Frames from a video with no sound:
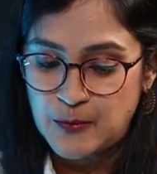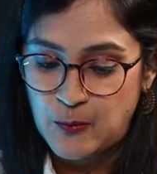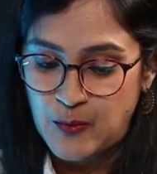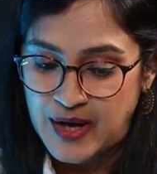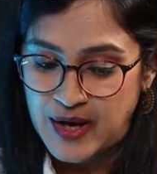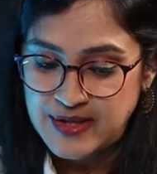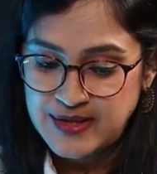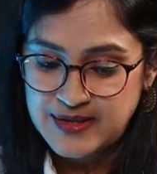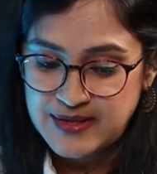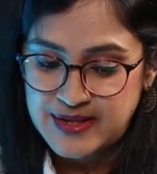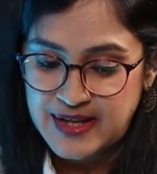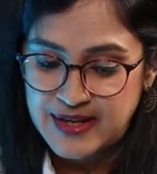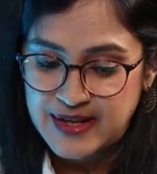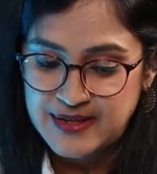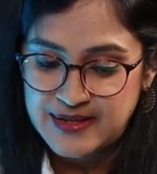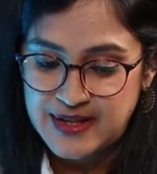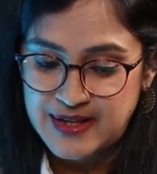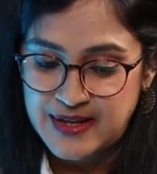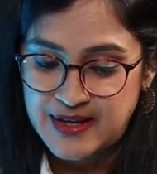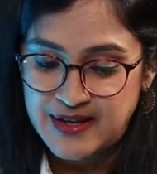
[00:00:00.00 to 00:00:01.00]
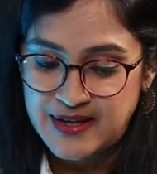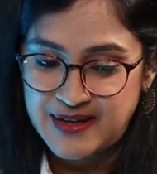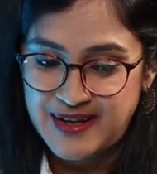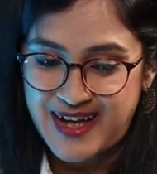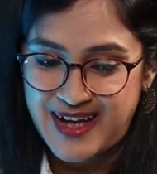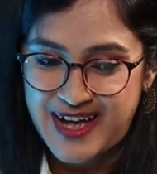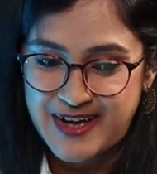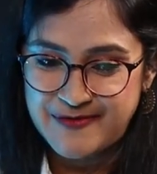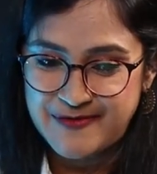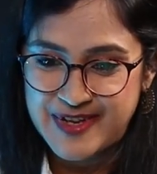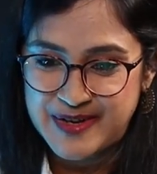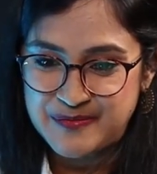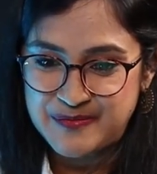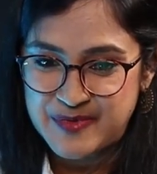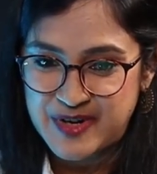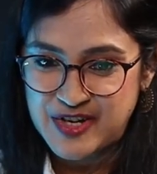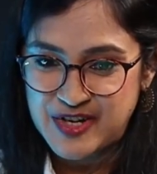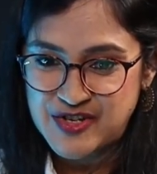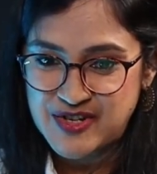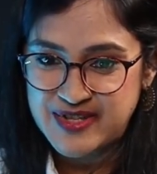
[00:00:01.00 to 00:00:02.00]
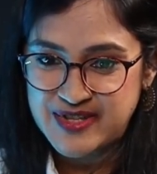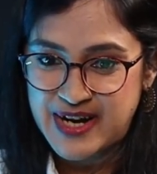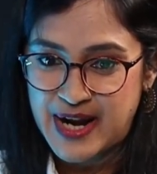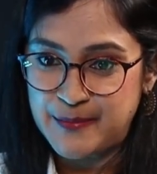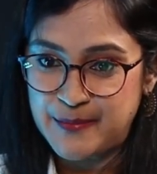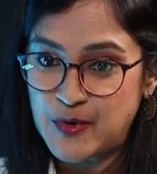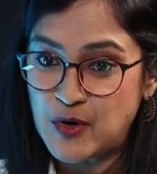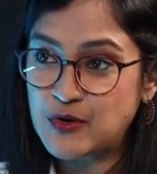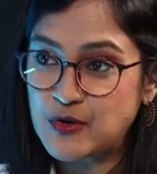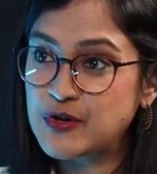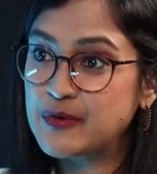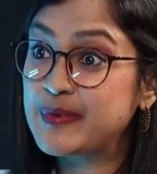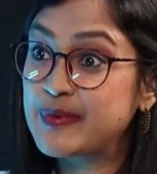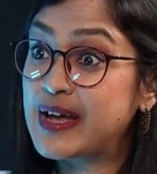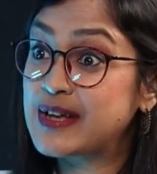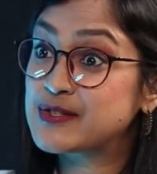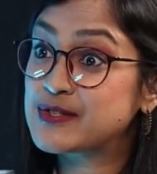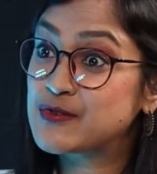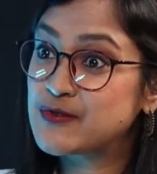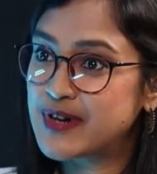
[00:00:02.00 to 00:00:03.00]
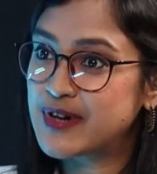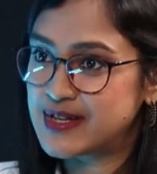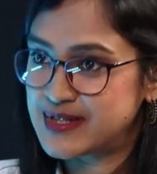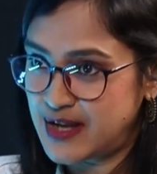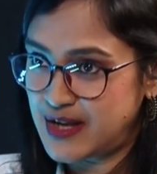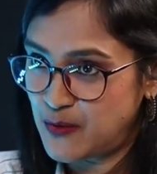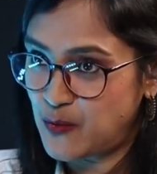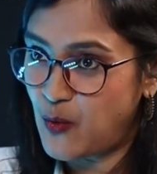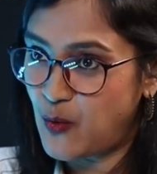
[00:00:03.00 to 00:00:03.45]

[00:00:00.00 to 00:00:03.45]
One, they have that pressure that I'm not going to be as good as I